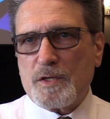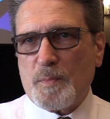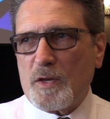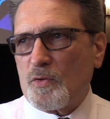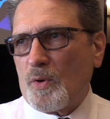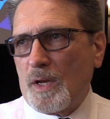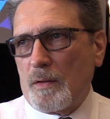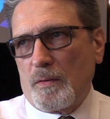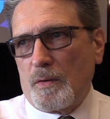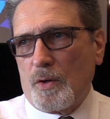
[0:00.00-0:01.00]
It's been
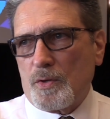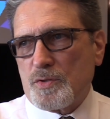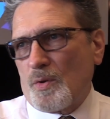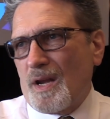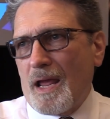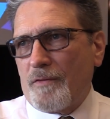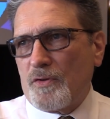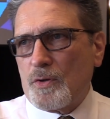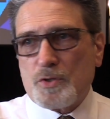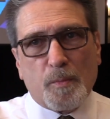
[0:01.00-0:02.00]
3.5
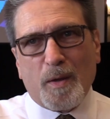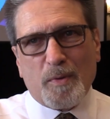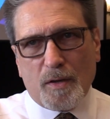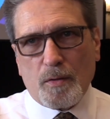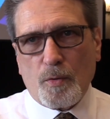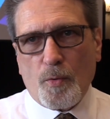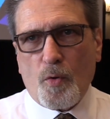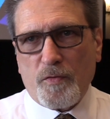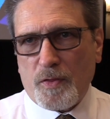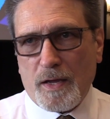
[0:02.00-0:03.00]
years, so maybe a little bit
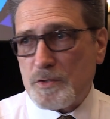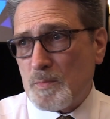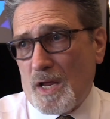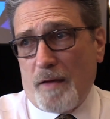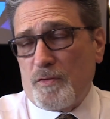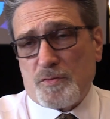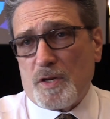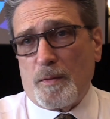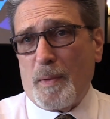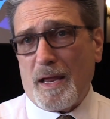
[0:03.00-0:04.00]
over 1,000 meetings. I've never
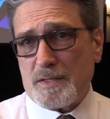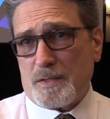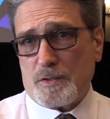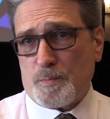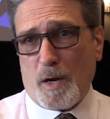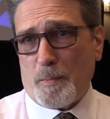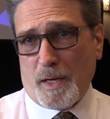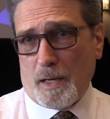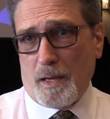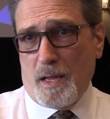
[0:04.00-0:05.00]
seen a bad SMART meeting.